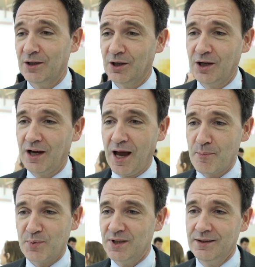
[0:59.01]

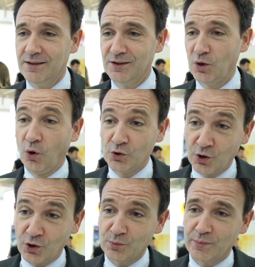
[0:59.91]
happy and
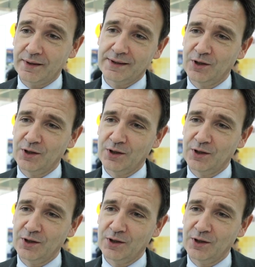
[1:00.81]
honored by